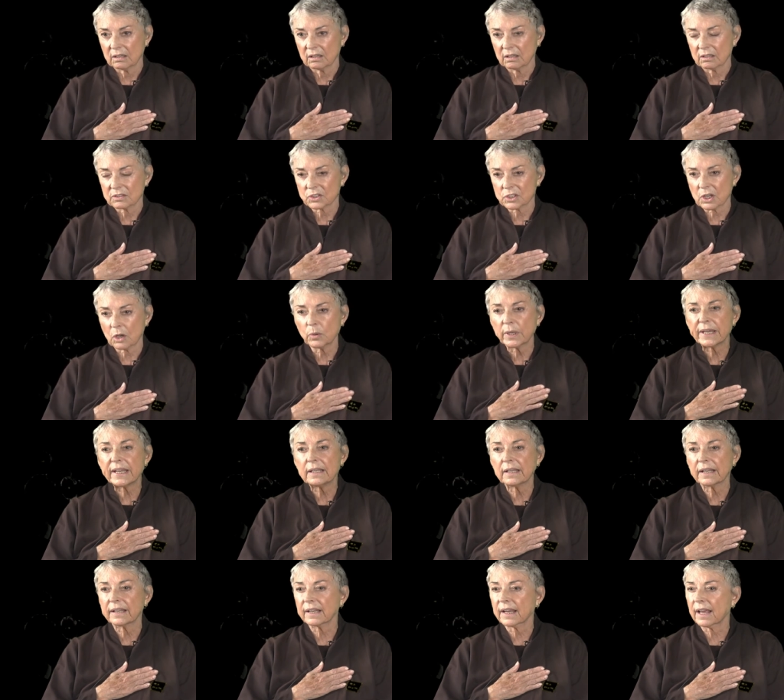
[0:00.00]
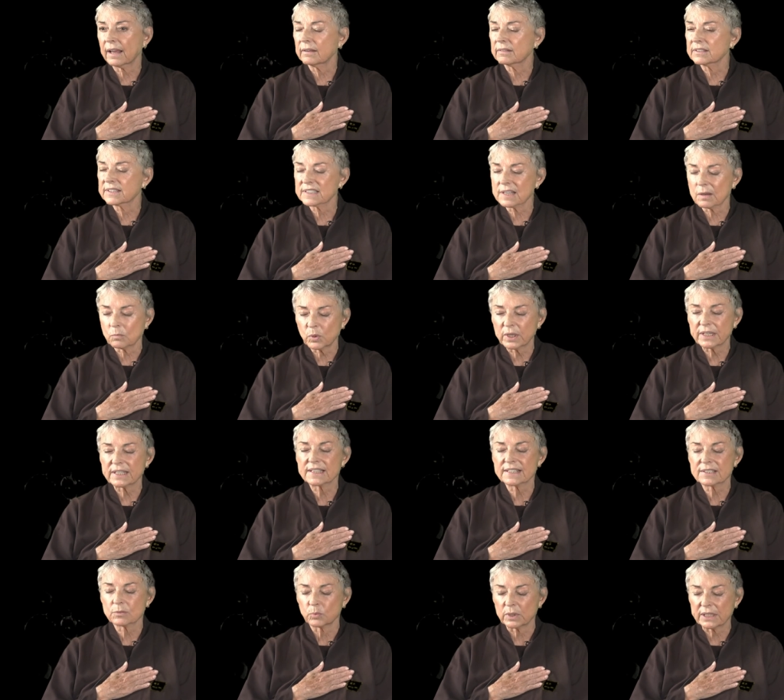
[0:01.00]
So healing. Someone
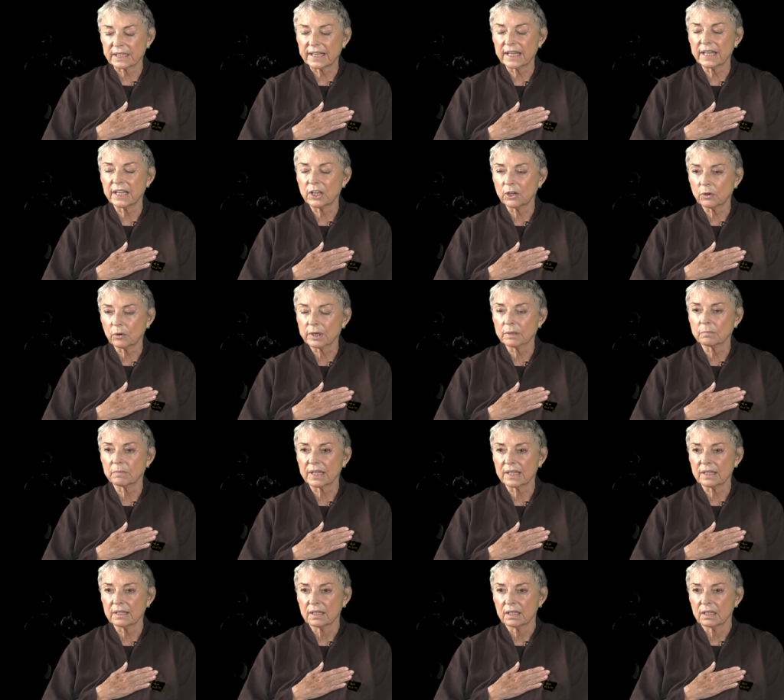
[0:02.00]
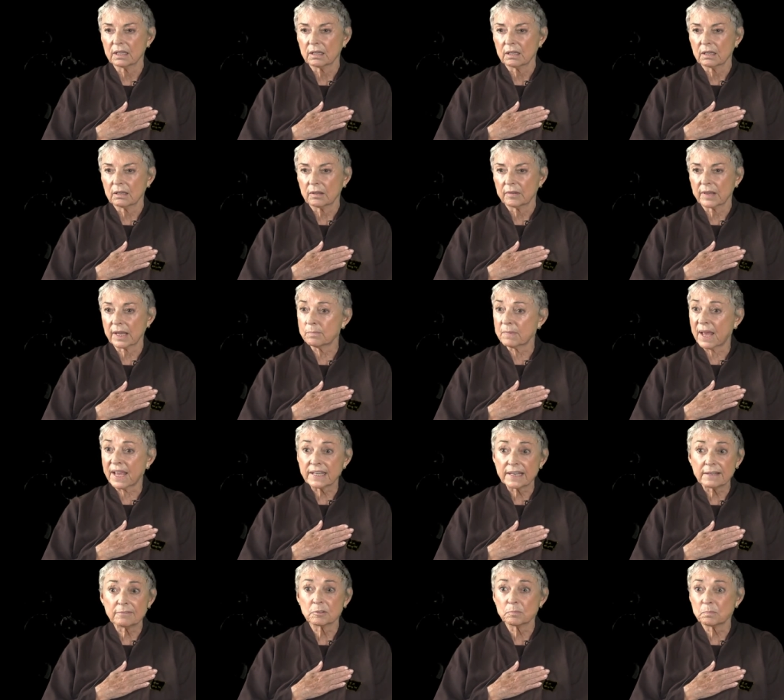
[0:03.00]
is really hearing me. They might
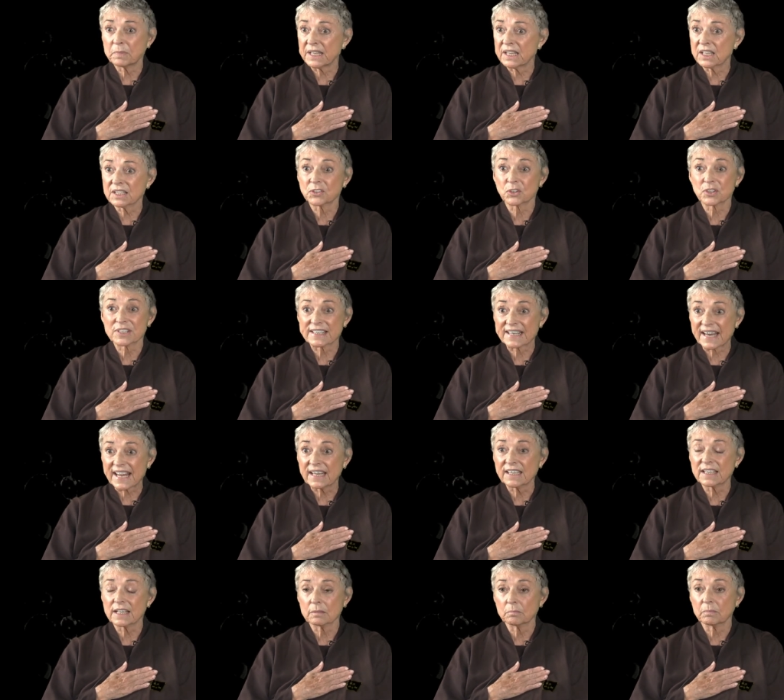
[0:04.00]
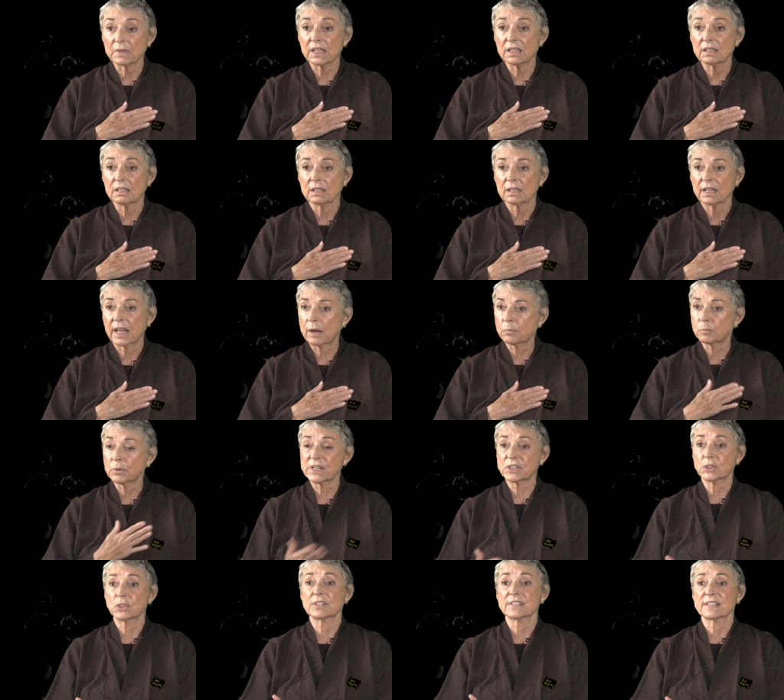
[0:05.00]
even be understanding me. How
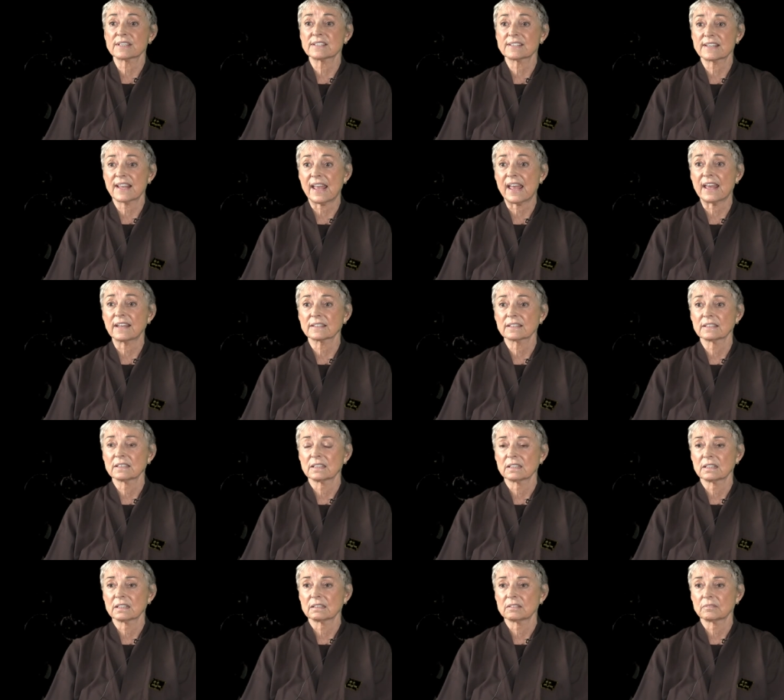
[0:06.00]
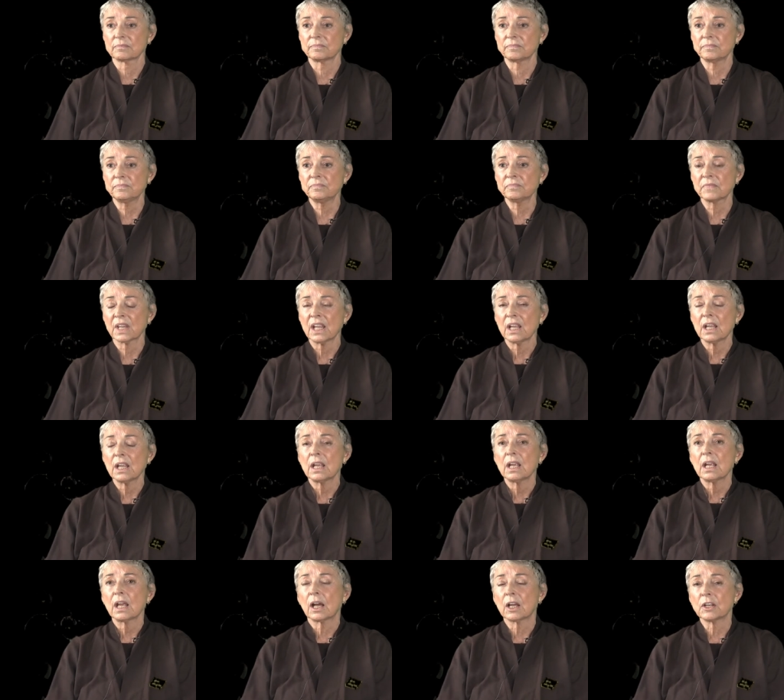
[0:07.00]
precious is that? Mm -hmm.
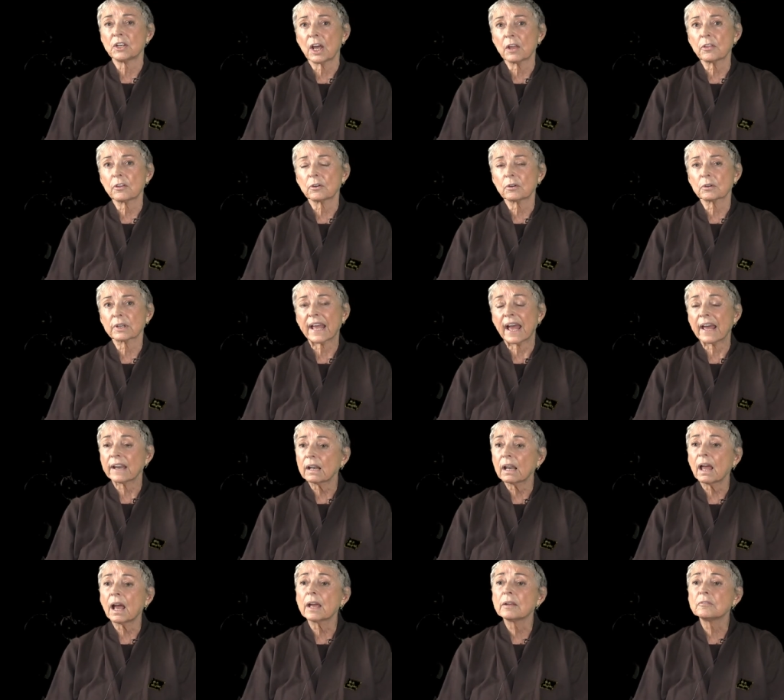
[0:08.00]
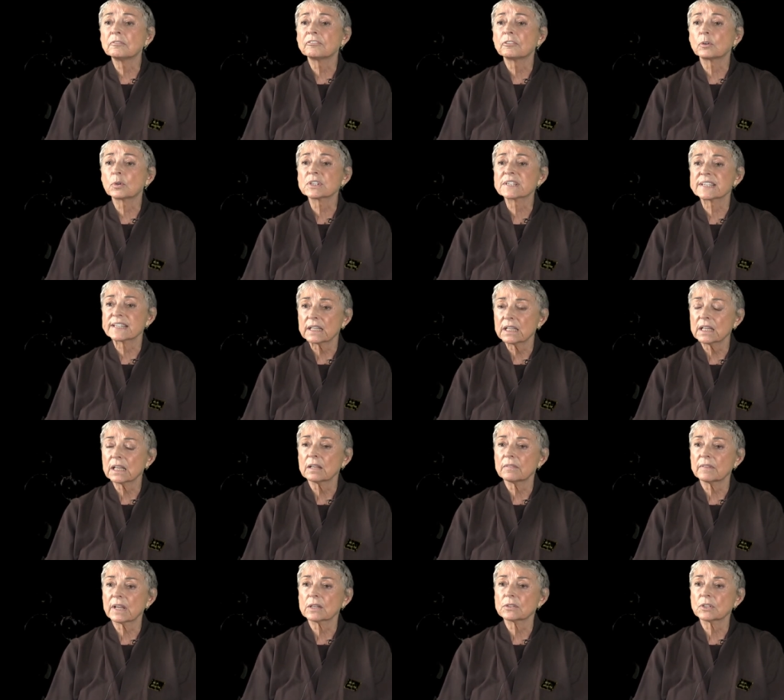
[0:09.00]
Another guideline for sitting
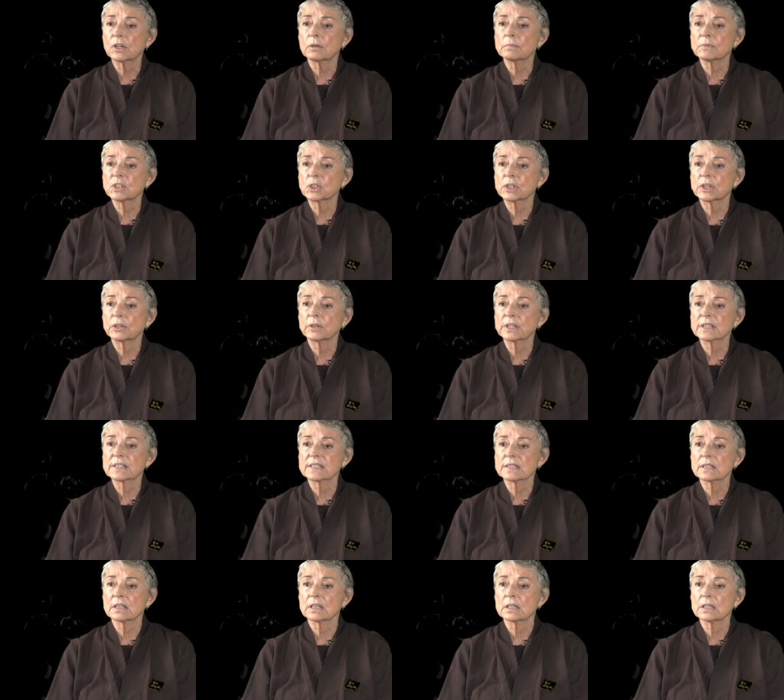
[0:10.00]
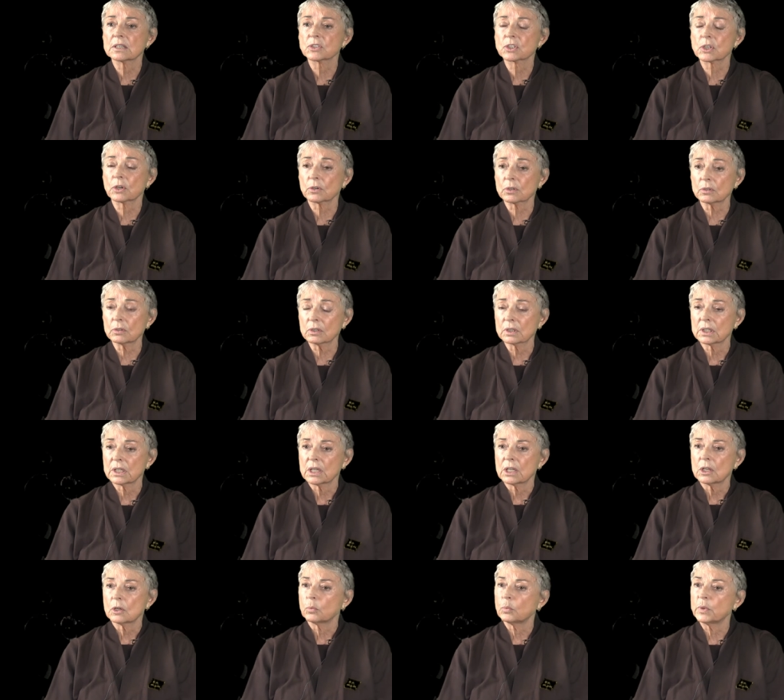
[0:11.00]
in that Dharma sharing uh, circle
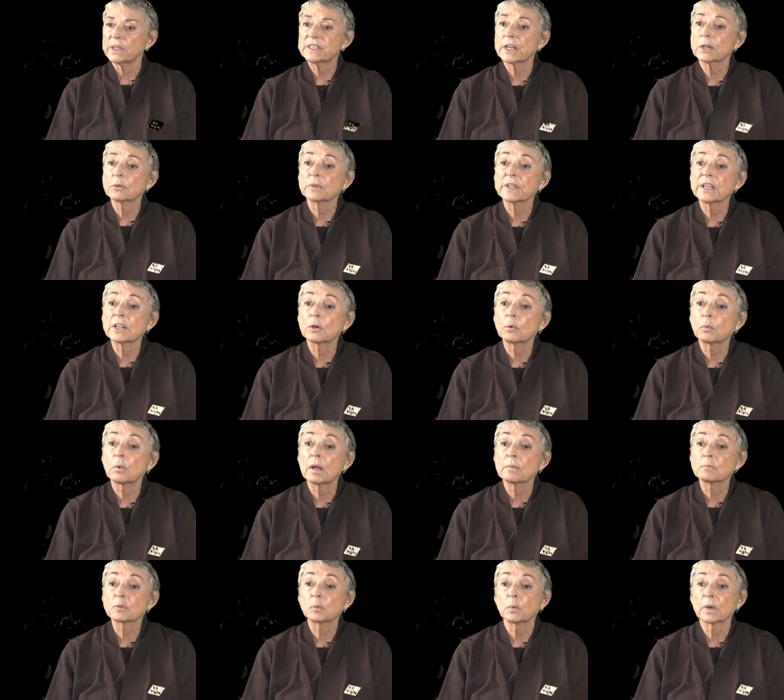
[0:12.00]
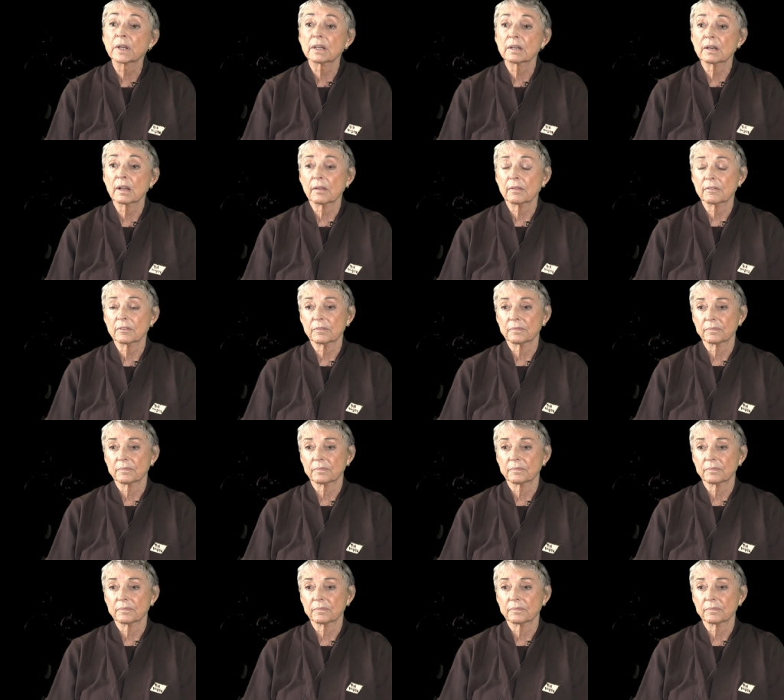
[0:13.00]
we don't interrupt one another,